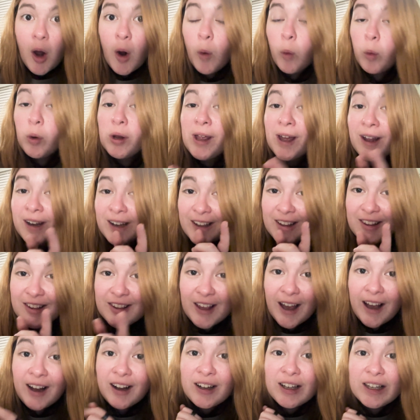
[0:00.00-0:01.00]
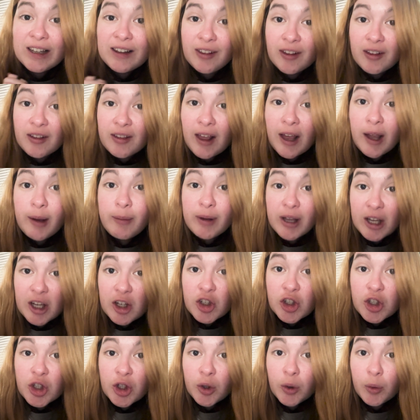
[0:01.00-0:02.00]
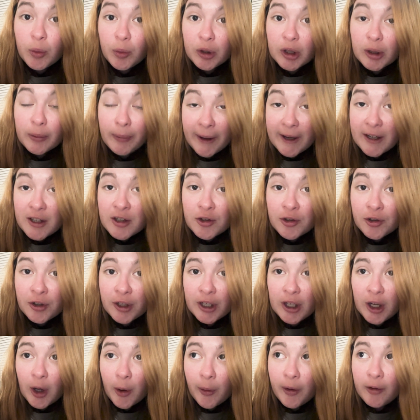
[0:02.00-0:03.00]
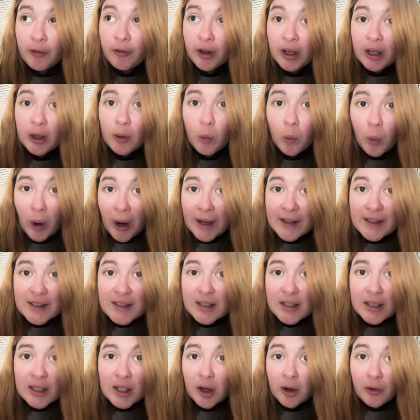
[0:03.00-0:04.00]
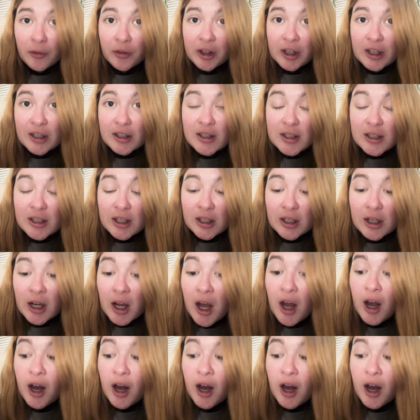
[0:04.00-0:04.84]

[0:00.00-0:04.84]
We had exactly the same issue with the pastry going really wet off the instant.